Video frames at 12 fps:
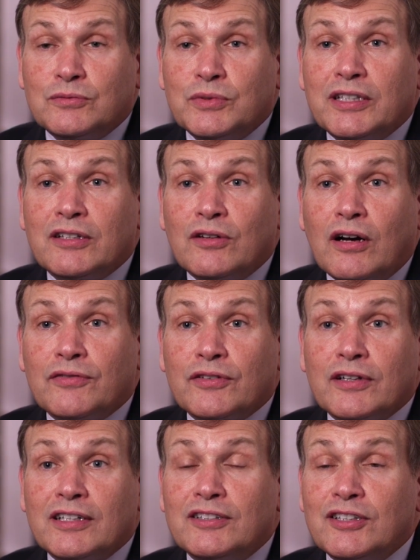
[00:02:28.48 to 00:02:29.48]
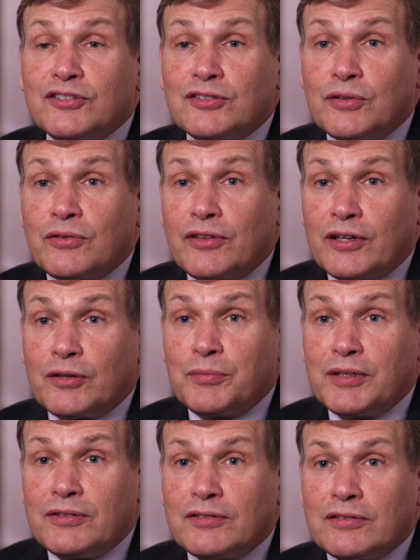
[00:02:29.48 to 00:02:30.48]
we can offer additional
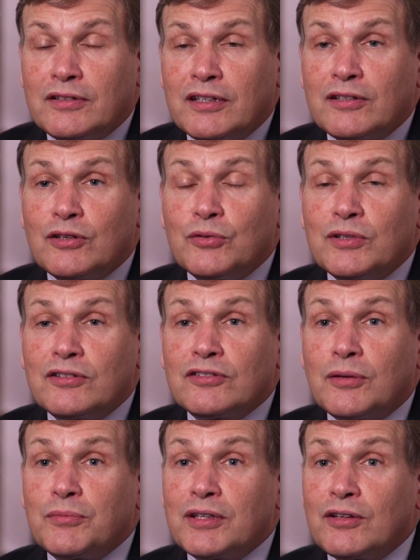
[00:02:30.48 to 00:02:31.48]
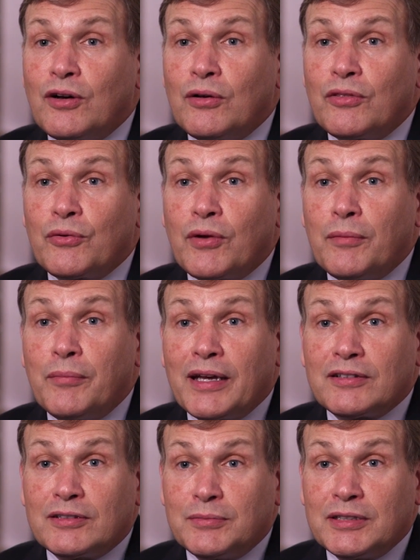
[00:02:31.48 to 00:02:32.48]
therapies, including something called
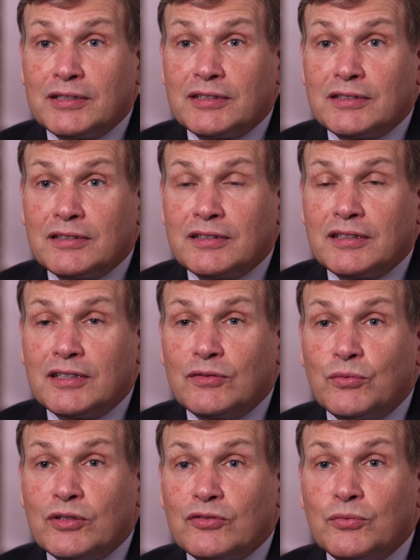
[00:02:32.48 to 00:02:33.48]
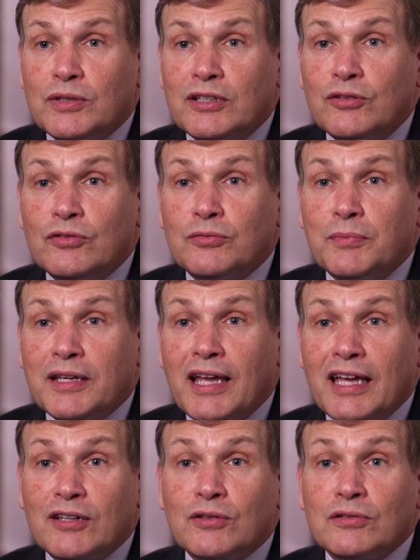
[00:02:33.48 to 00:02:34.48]
thrombectomy, in which we use
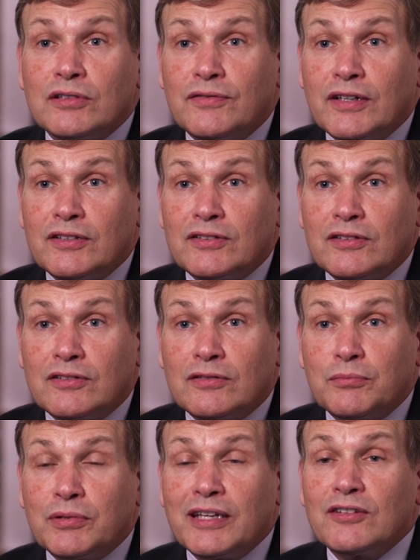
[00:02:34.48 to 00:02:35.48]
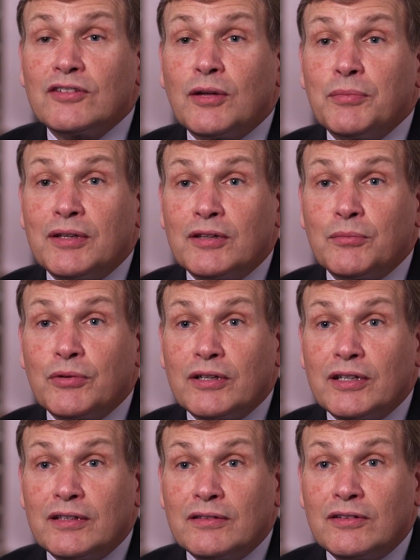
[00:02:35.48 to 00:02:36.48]
mechanical devices placed up in the
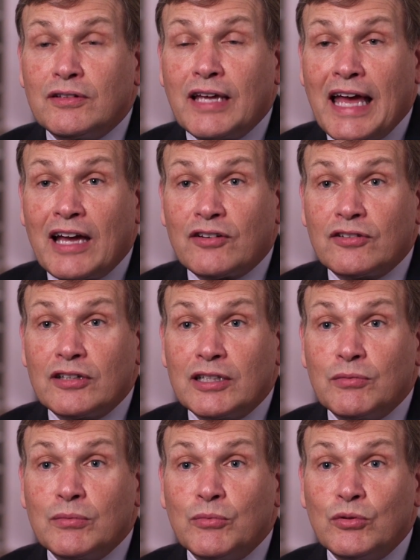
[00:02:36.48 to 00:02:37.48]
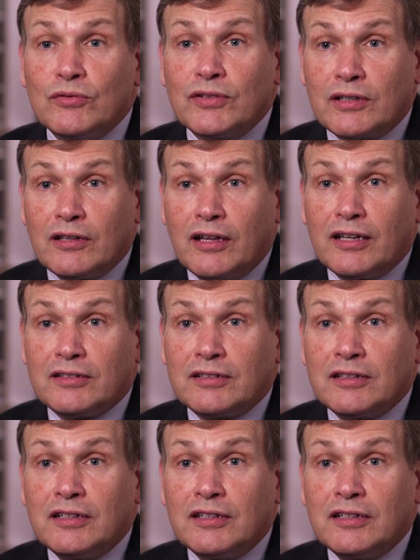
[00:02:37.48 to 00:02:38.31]
brain to actually remove the clot.